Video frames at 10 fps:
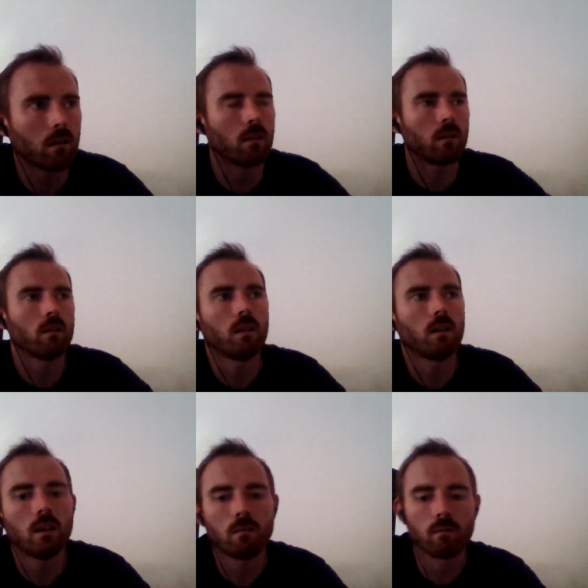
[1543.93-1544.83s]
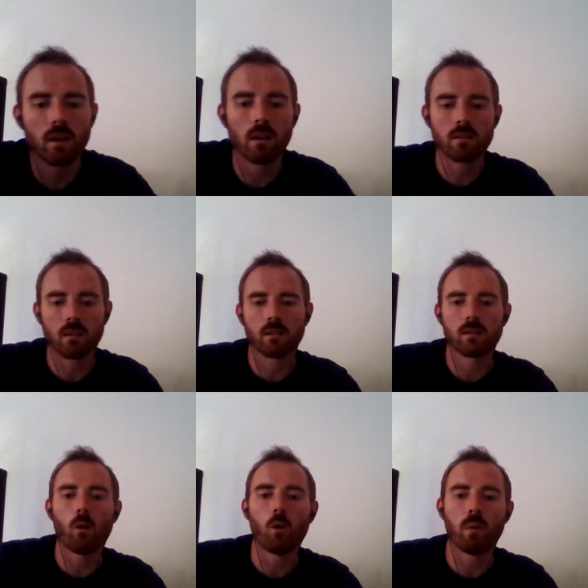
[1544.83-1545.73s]
he didn't realize like his
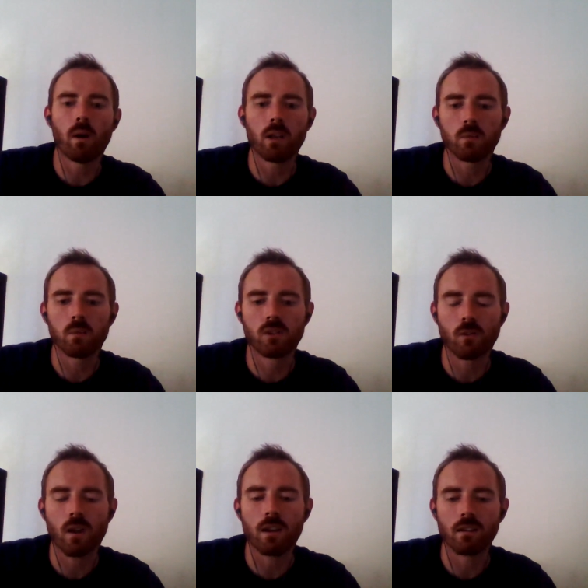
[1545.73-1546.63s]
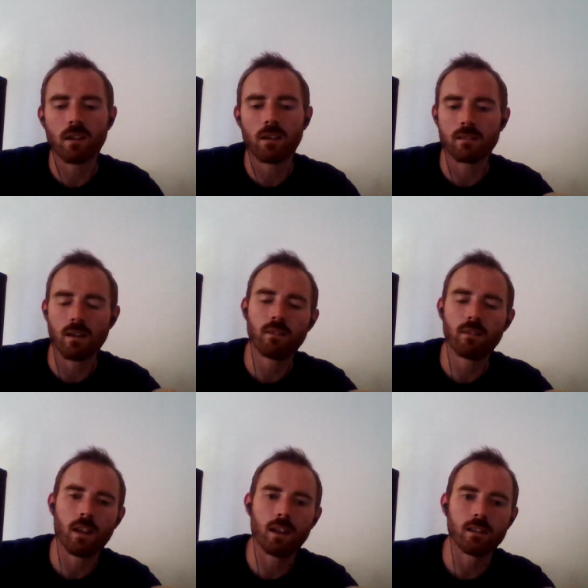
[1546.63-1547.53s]
whole body was straight, and then his left
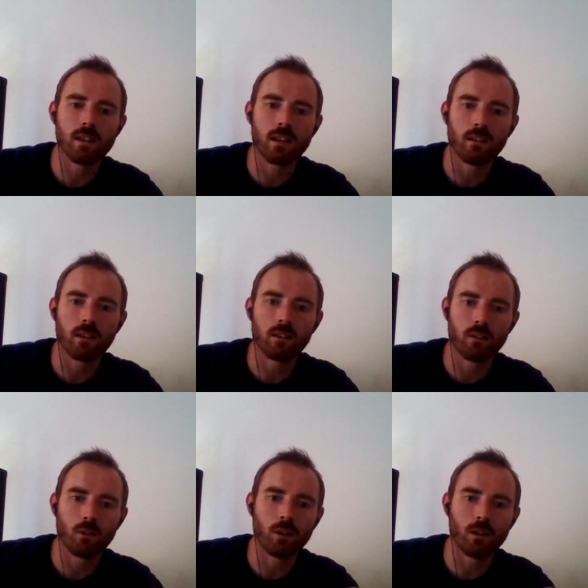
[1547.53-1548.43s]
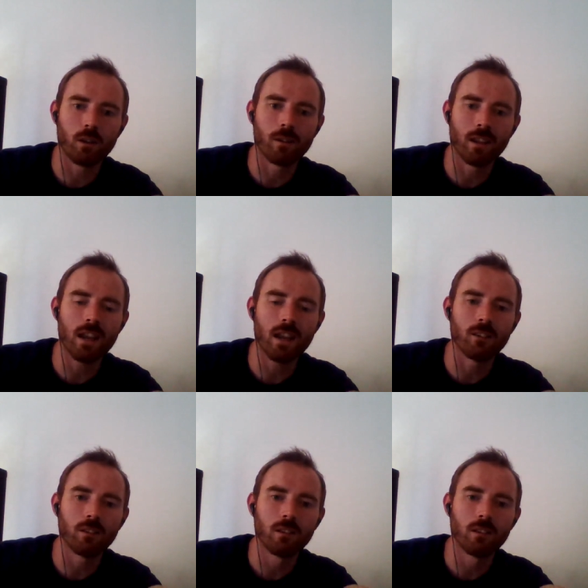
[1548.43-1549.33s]
leg is at like a 30 degree
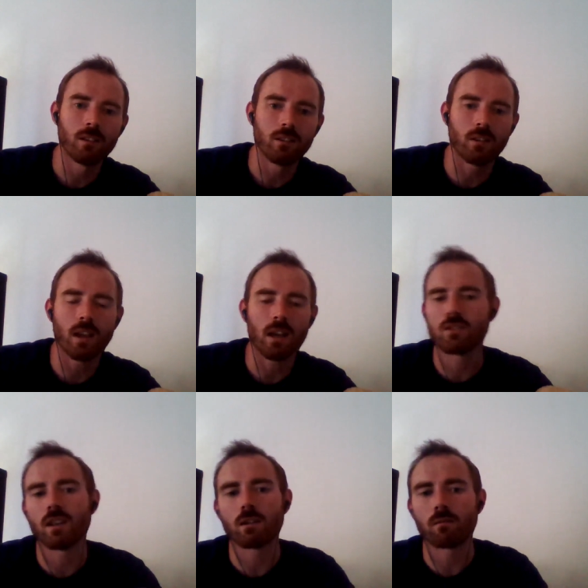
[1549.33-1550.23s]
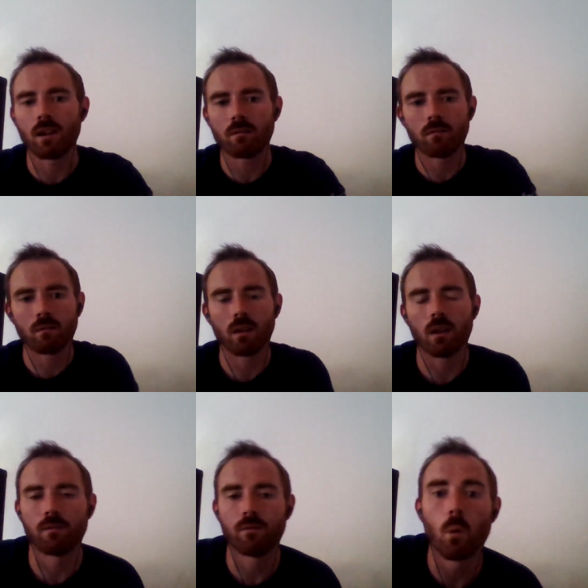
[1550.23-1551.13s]
angle. You can't generate uh,
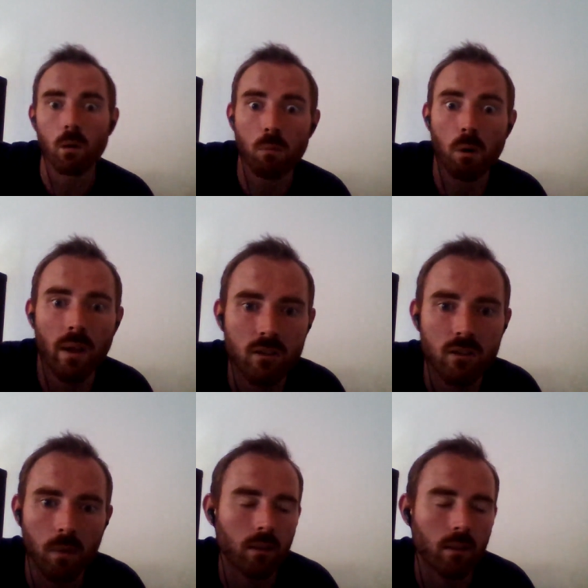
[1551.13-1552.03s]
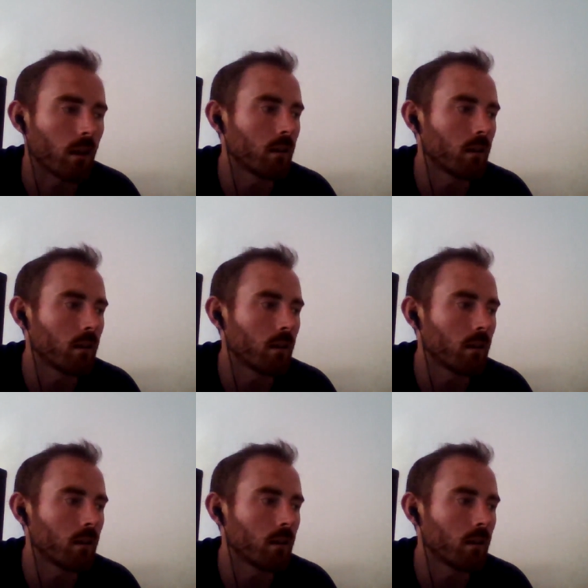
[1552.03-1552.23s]
forward momentum like that.